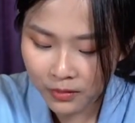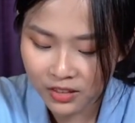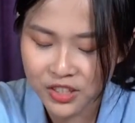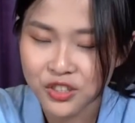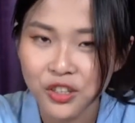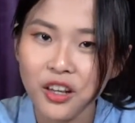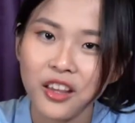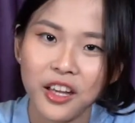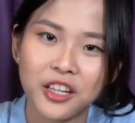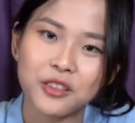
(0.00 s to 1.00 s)
It's not
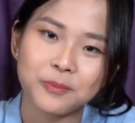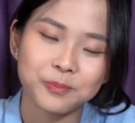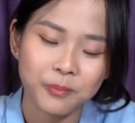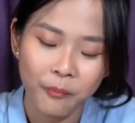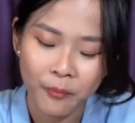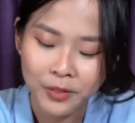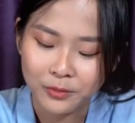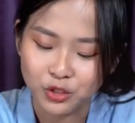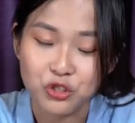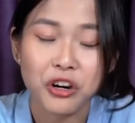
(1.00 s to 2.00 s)
like
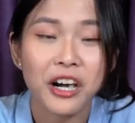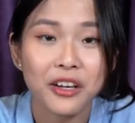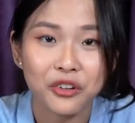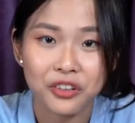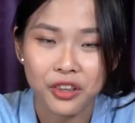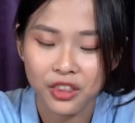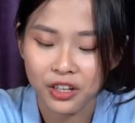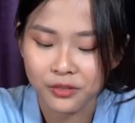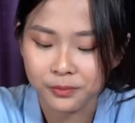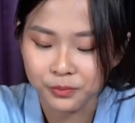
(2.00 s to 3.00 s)
dry or
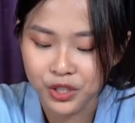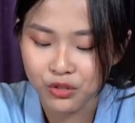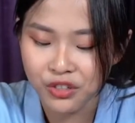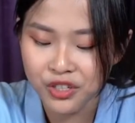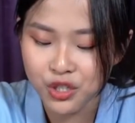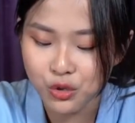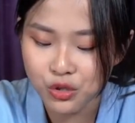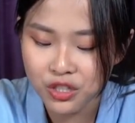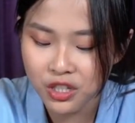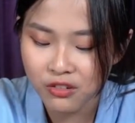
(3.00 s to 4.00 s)
anything. It's very
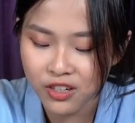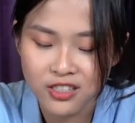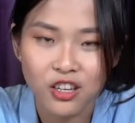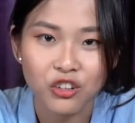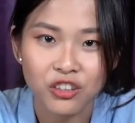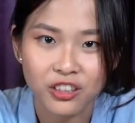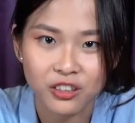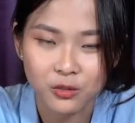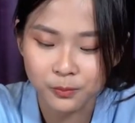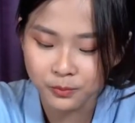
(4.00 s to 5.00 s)
juicy, very
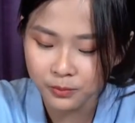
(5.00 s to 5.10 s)
succulent.